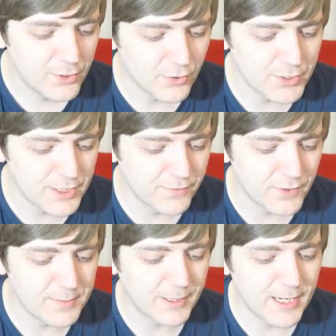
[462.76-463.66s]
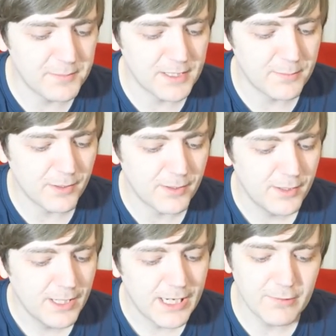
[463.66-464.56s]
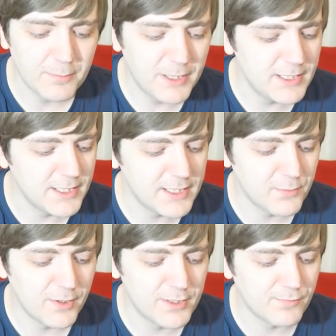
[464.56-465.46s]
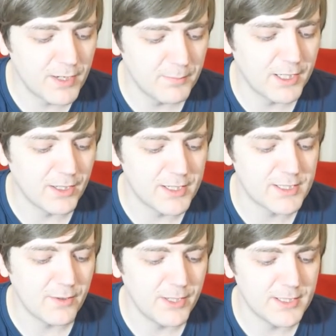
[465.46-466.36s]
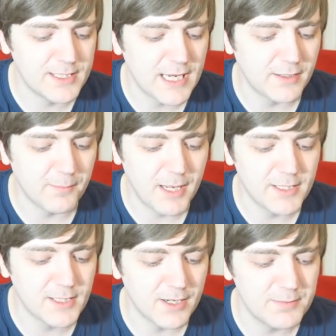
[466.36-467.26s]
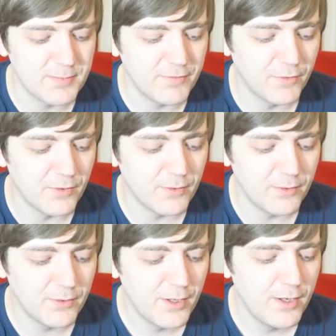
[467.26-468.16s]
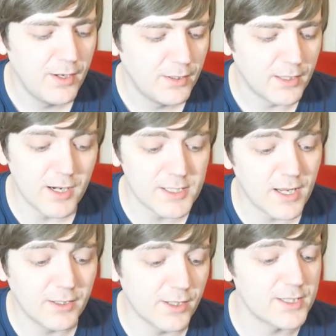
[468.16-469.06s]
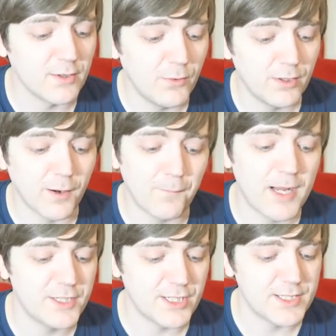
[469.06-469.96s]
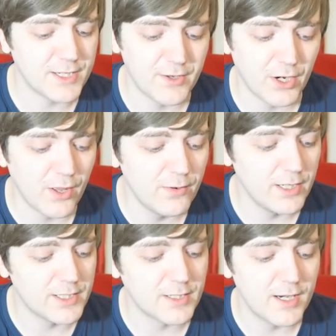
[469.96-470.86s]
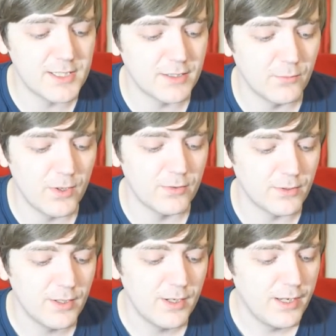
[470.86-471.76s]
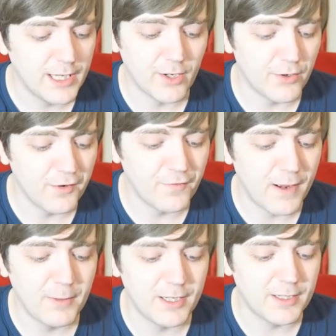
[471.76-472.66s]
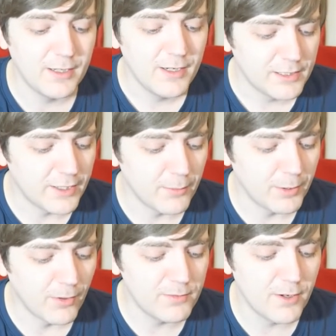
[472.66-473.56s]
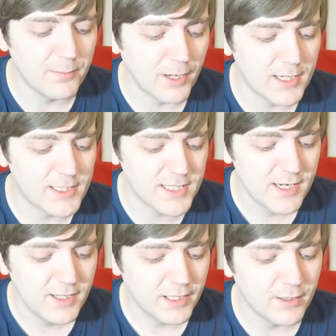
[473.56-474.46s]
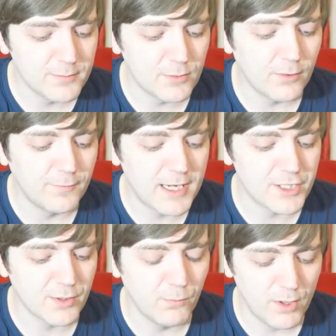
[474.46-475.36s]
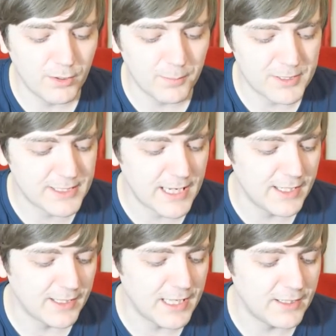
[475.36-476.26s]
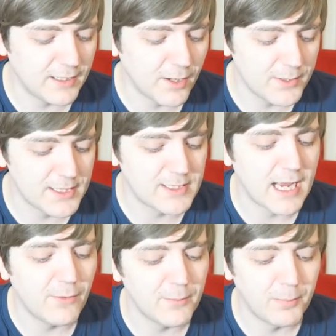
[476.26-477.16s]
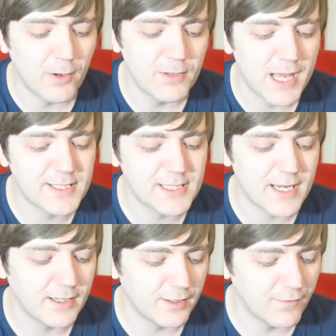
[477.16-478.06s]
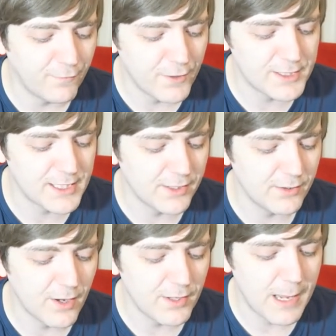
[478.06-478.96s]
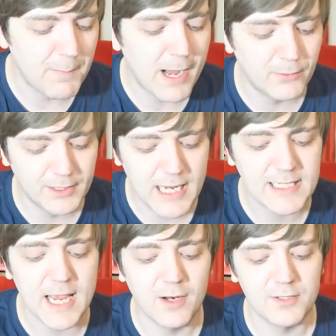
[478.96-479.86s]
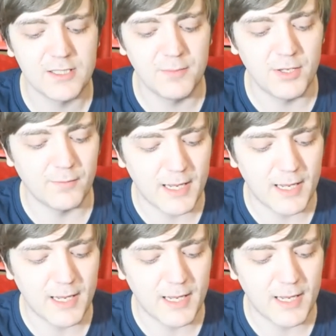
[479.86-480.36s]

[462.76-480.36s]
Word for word: George's voice became deeper. He repeated his words rhythmically as though he had said them many times before. Guys like us that work on ranches are the loneliest guys in the world. They got no family. They don't belong no place. They come to a ranch and work up a stake and then they go into town and blow their stake and the first thing you know they're pounding their tail on some other